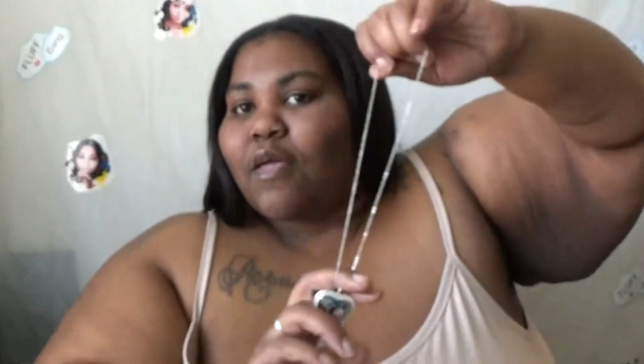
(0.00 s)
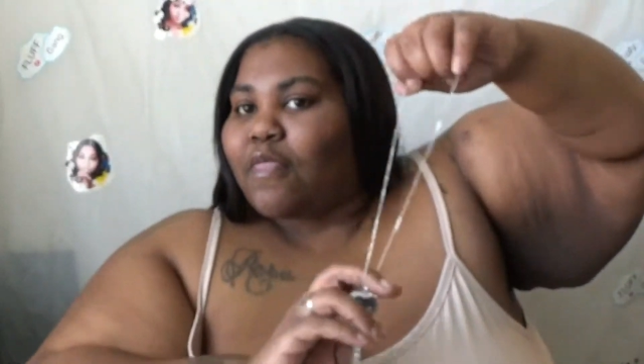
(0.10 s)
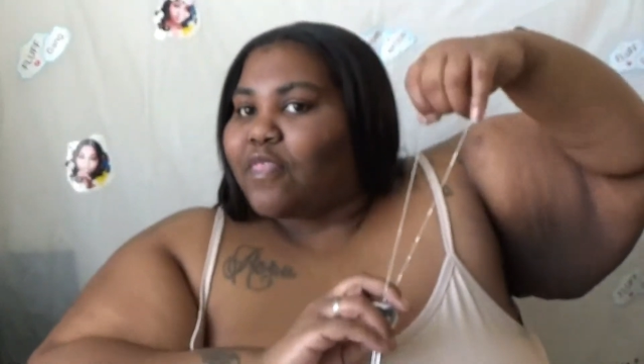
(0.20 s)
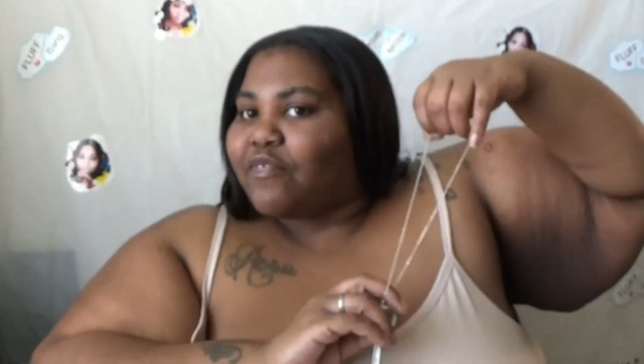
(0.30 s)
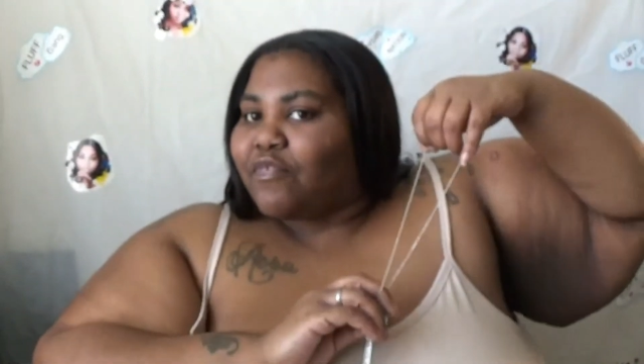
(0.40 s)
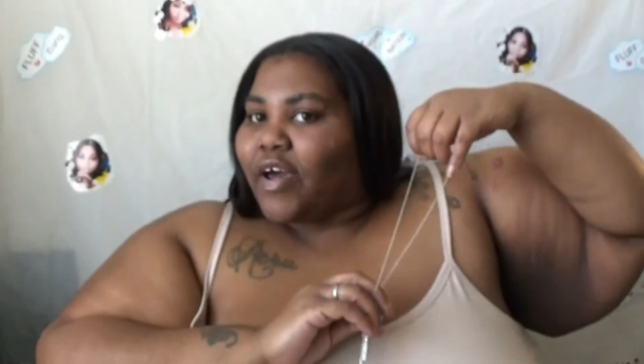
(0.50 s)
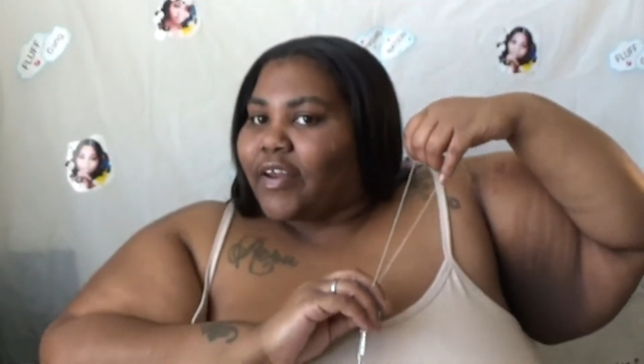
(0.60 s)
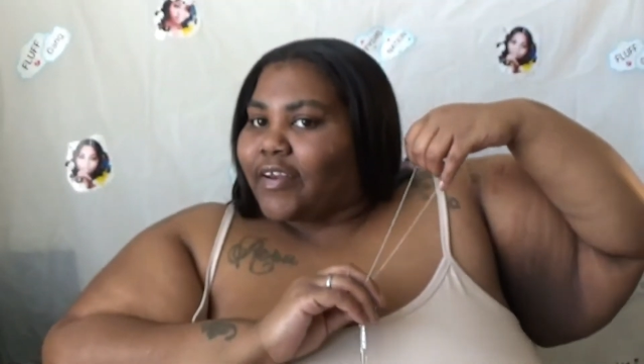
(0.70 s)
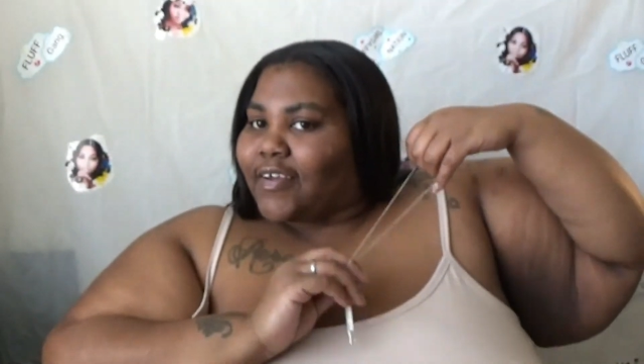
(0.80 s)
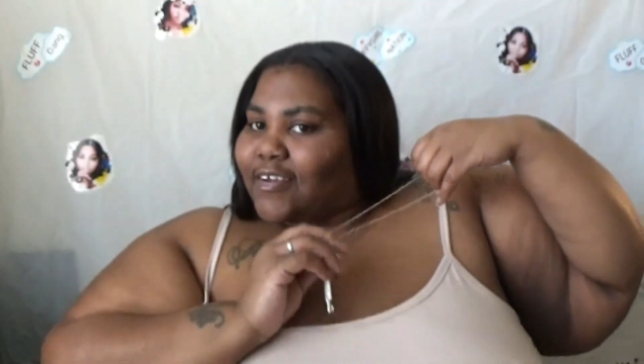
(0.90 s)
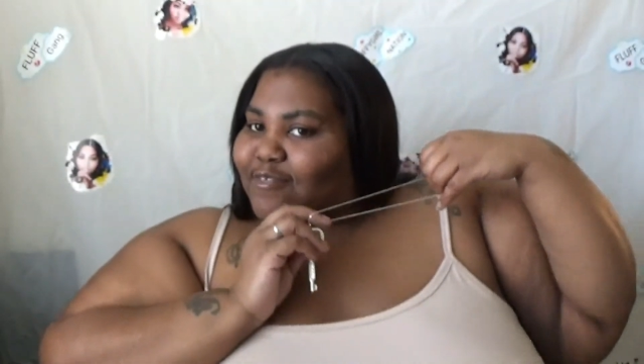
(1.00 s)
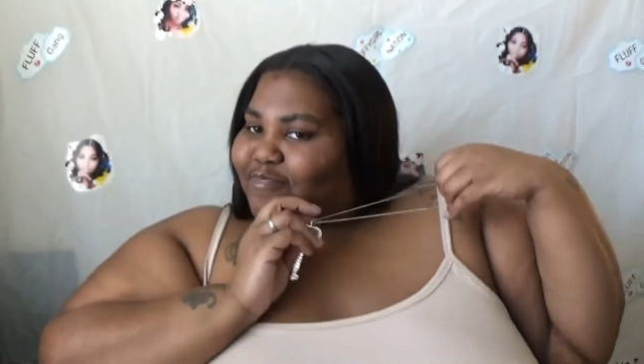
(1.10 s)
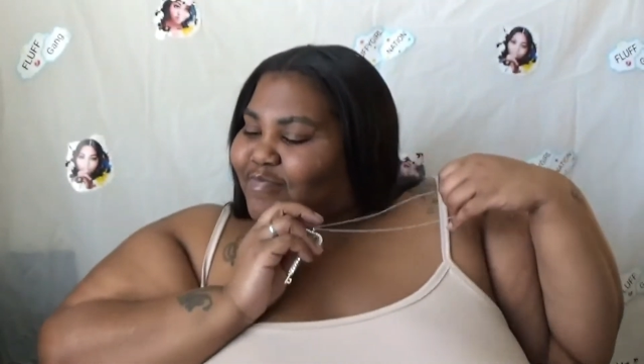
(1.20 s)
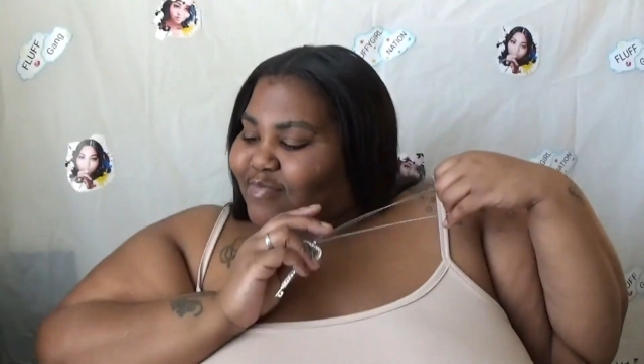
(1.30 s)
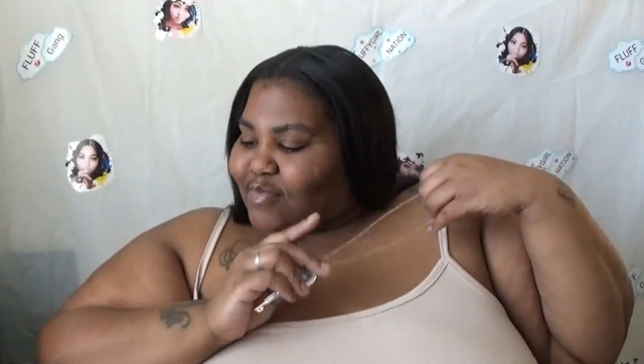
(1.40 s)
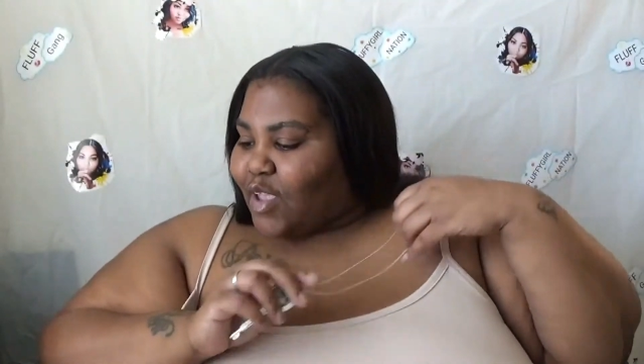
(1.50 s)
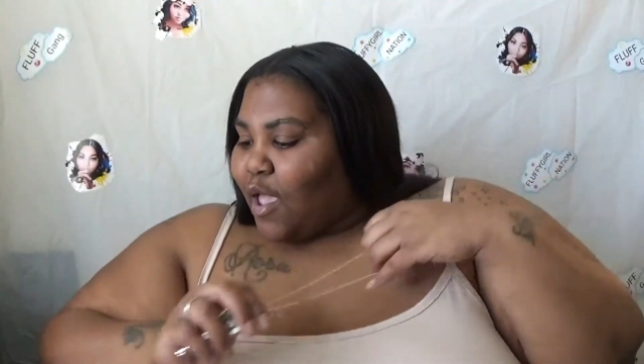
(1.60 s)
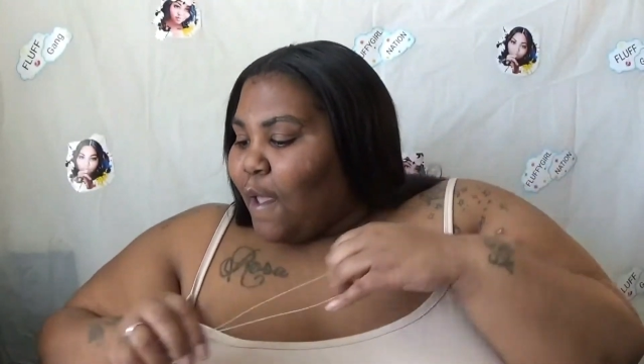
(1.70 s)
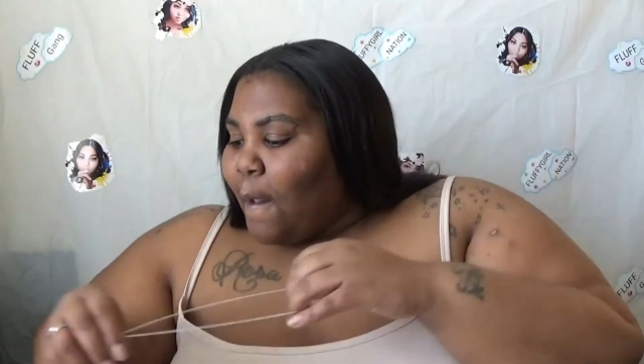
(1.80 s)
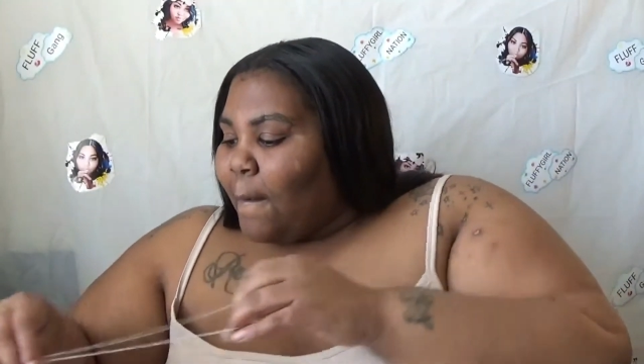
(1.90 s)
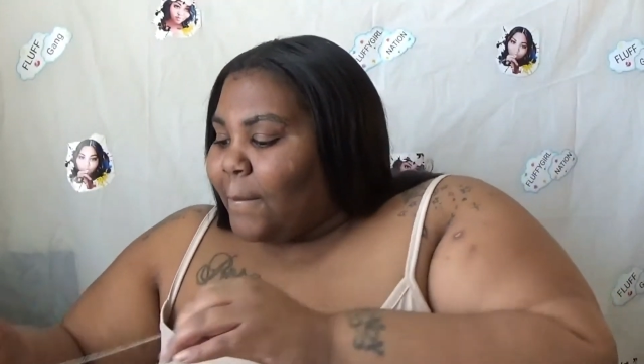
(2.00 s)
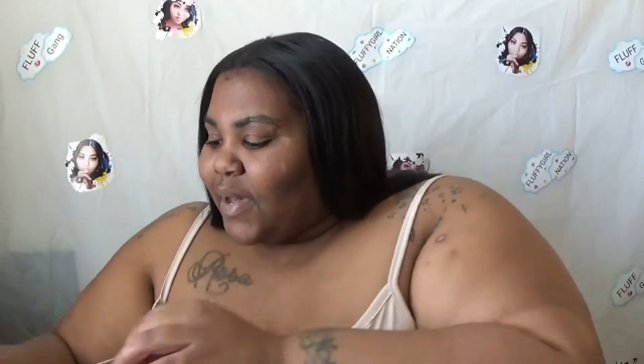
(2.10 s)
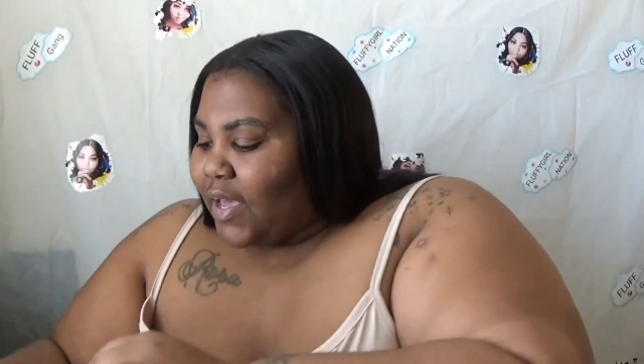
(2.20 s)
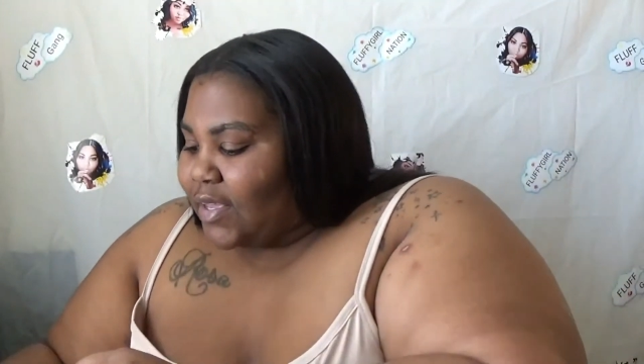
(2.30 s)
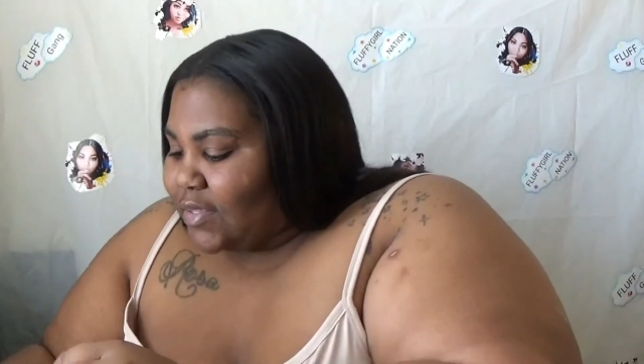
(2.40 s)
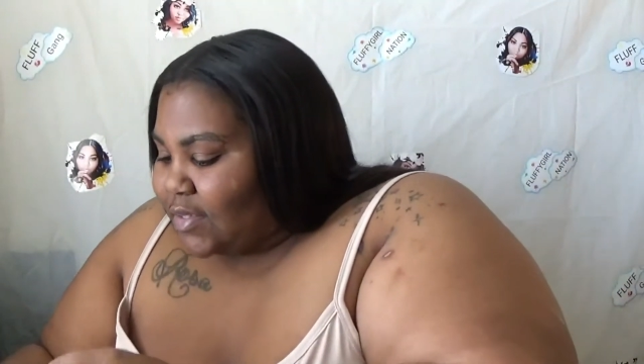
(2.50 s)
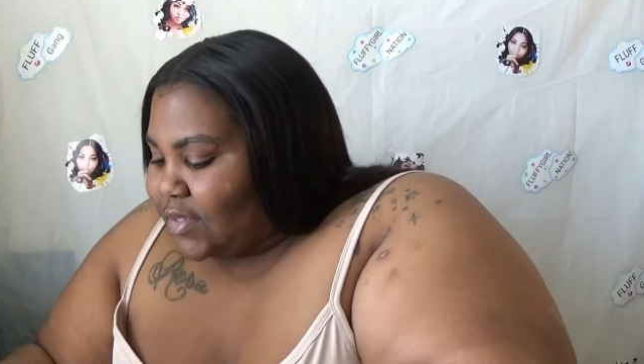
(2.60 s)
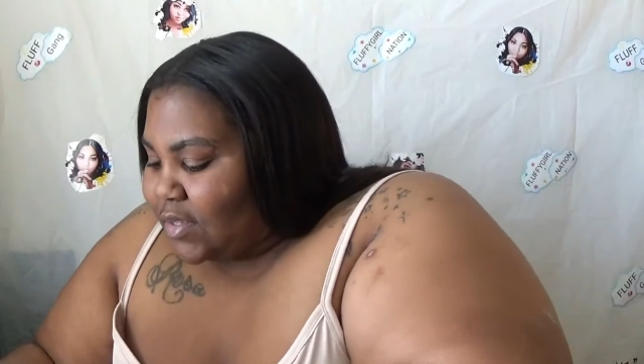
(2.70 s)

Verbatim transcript: the predator. But